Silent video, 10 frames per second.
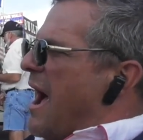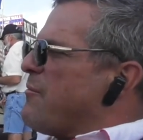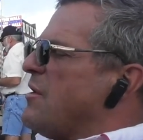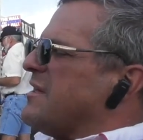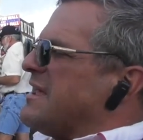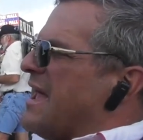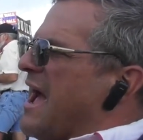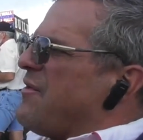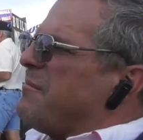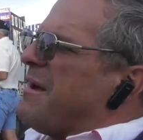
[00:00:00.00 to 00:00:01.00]
I'm going to
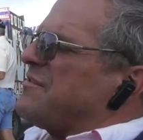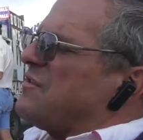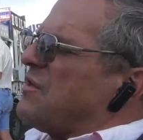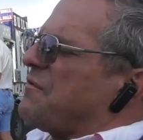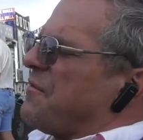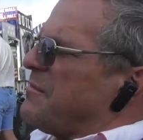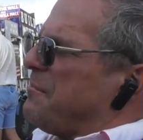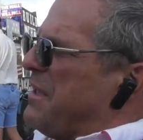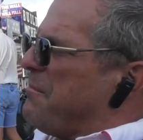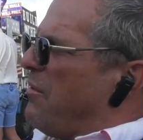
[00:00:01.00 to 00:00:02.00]
gather messages from the
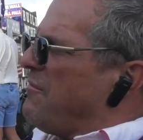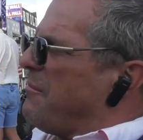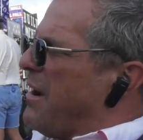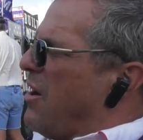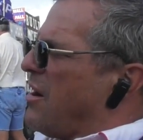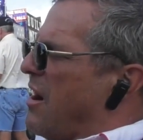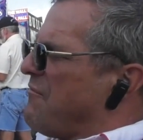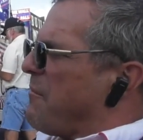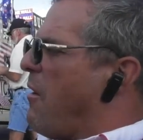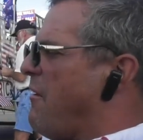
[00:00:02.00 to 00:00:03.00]
people of America,
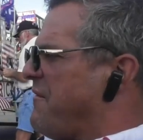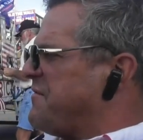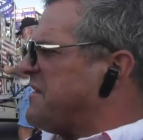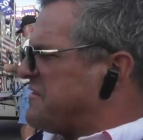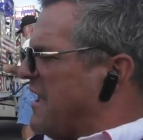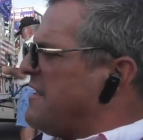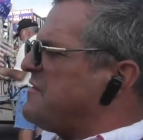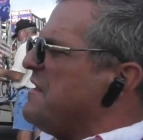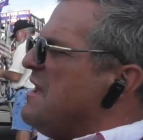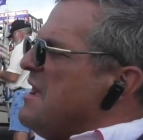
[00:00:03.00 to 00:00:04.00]
from all 50 states,
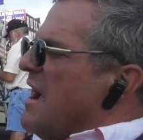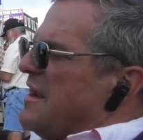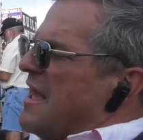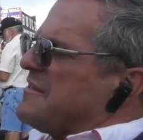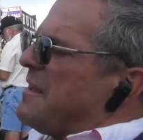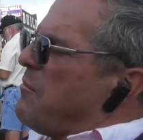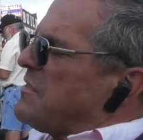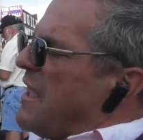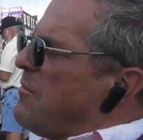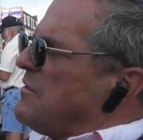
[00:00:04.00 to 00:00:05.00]
and ask them
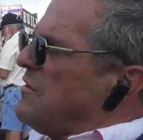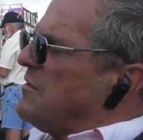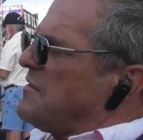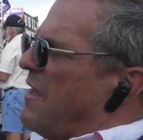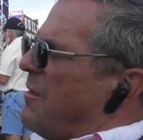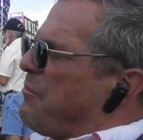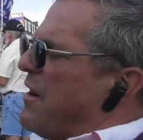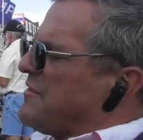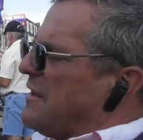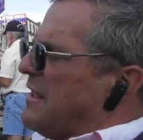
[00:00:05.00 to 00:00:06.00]
what they would do to tell a
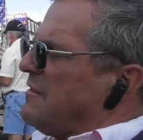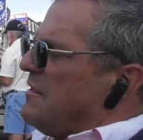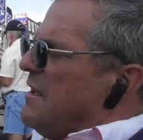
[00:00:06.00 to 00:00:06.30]
president